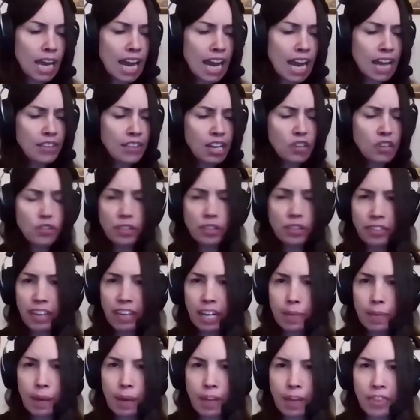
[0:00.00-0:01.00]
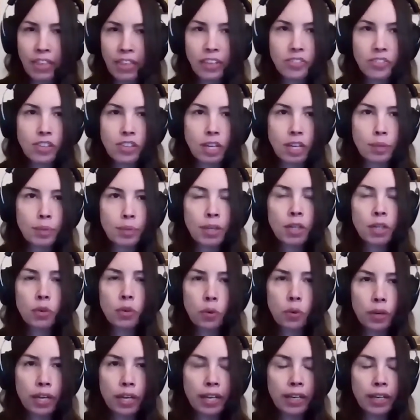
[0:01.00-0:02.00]
and the interesting thing about things like
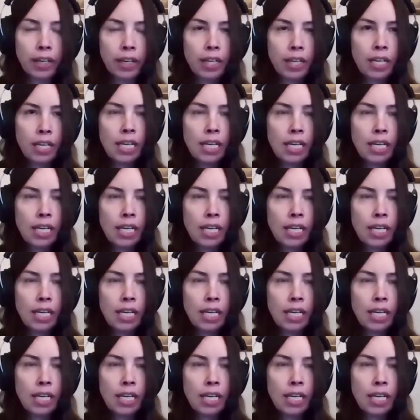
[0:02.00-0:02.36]
Bitcoin